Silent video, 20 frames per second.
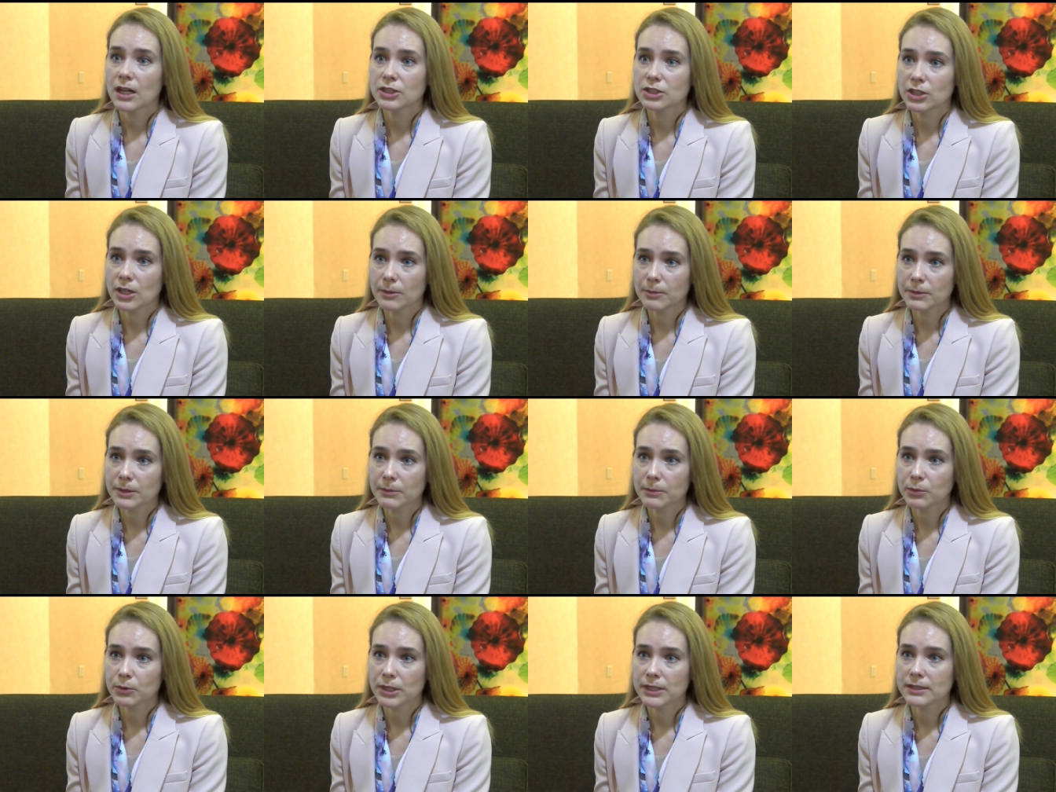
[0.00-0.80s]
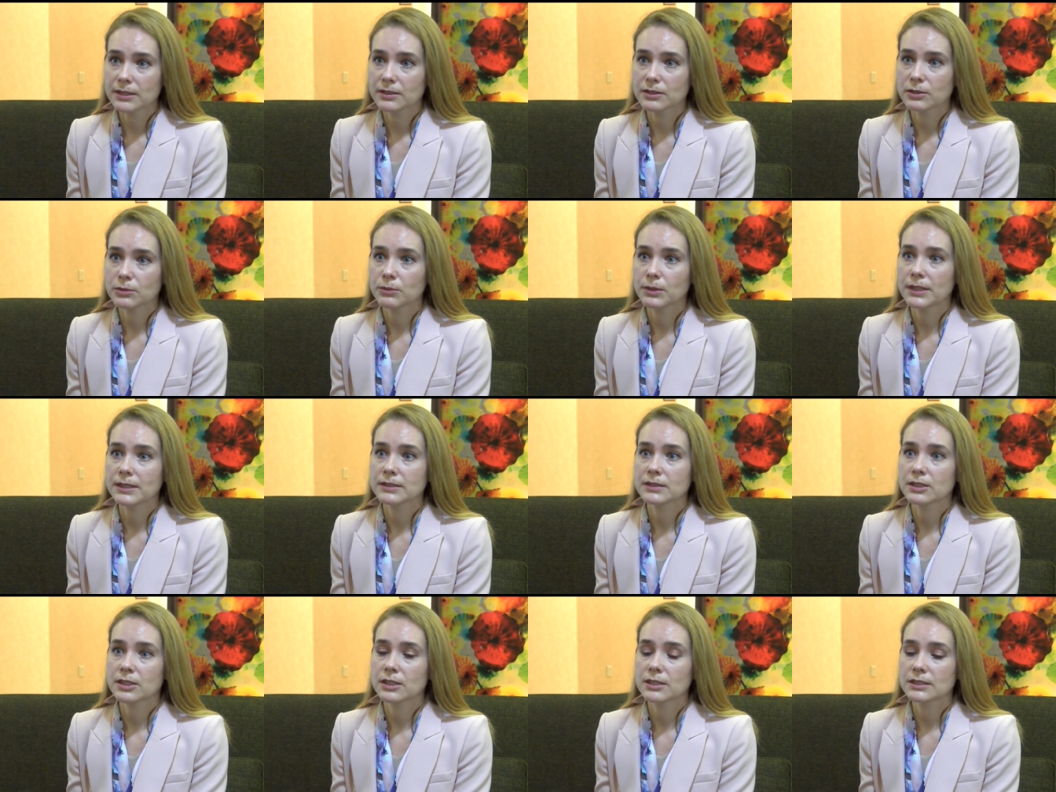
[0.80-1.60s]
sharply pointed
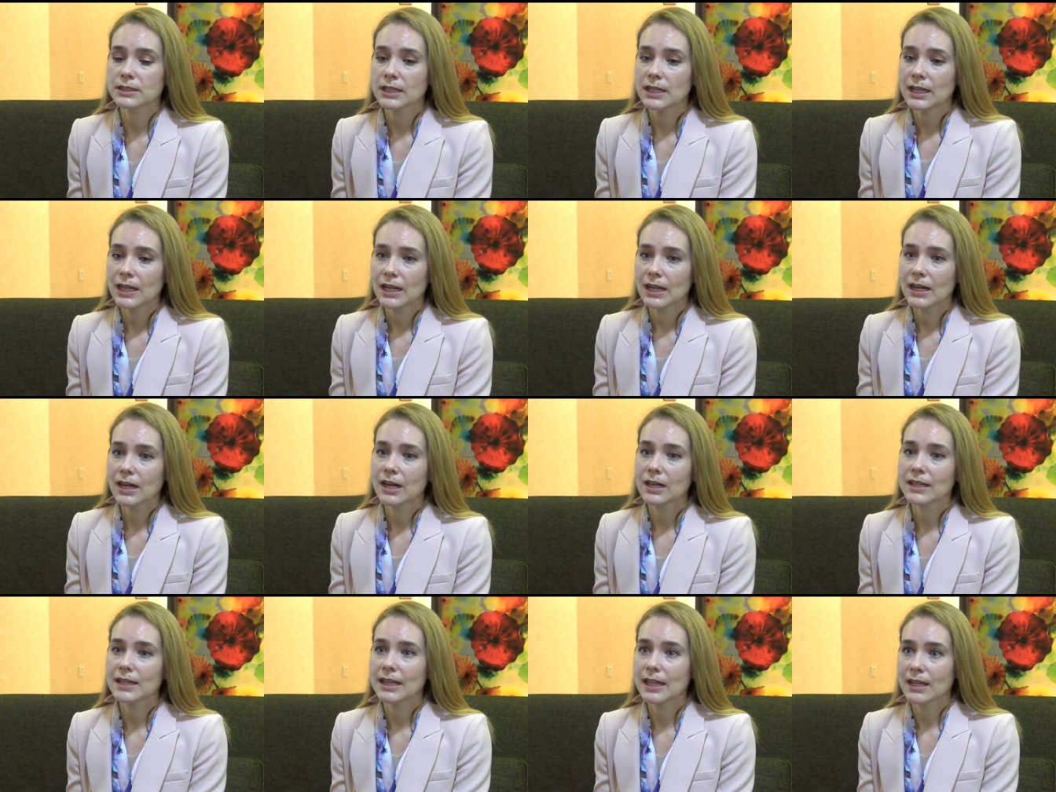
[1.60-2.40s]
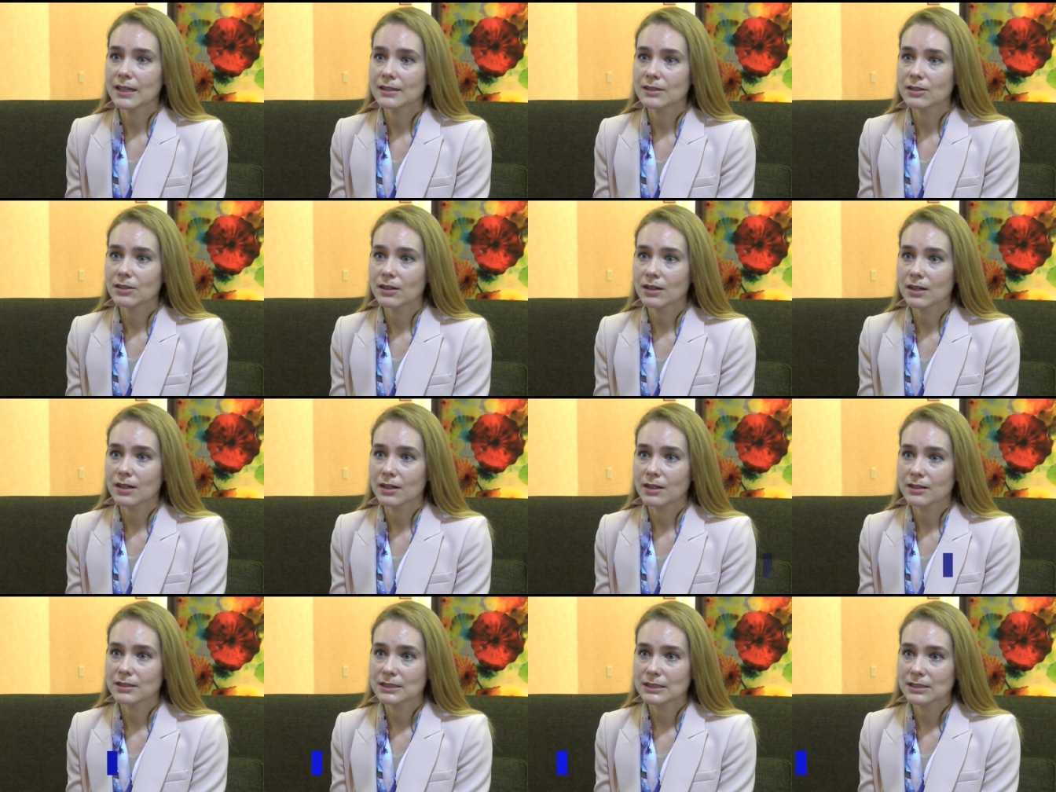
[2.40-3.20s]
tweezers, uh, get
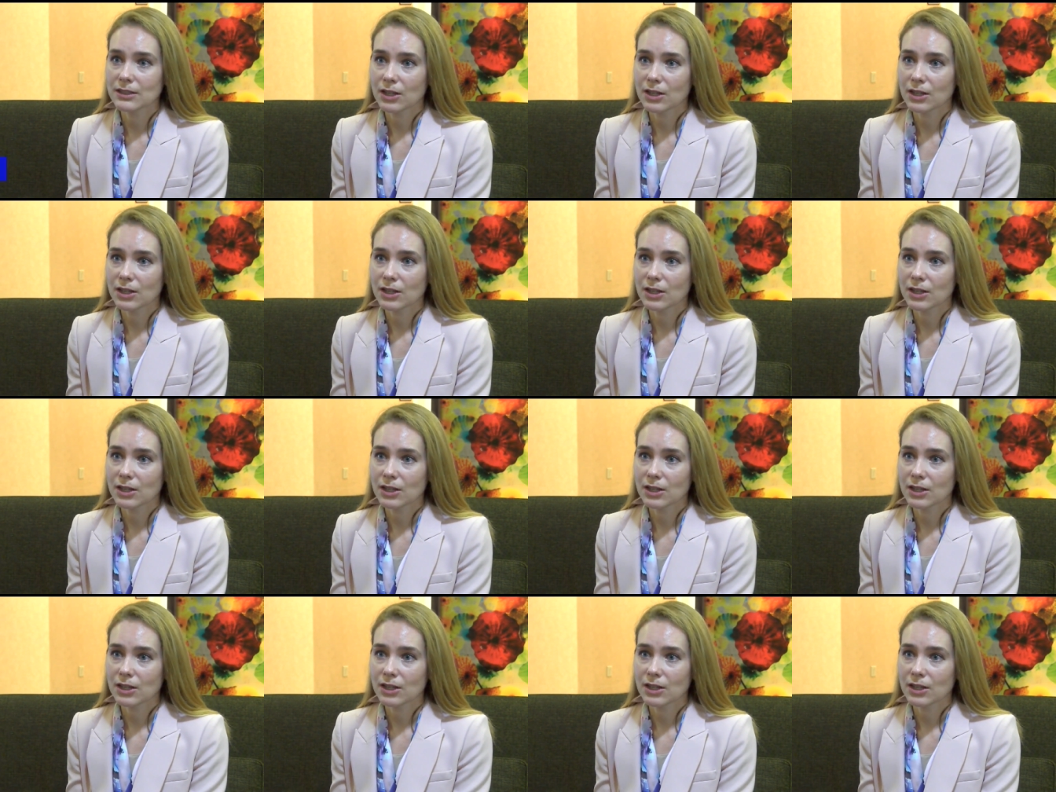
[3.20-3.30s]
uh,